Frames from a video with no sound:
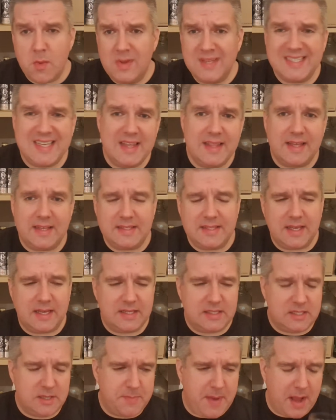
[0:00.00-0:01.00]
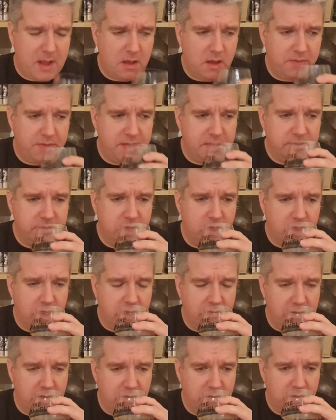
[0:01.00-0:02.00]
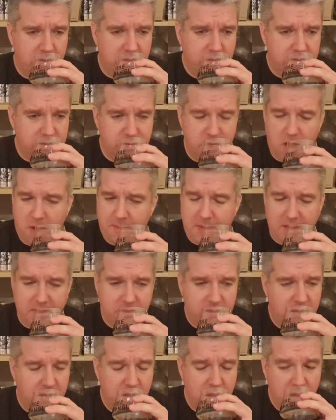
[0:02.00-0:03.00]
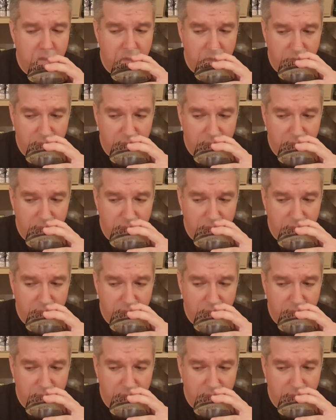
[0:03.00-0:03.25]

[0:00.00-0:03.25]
I'm just gonna the tobacco thing's knocking around. It's not a bad thing.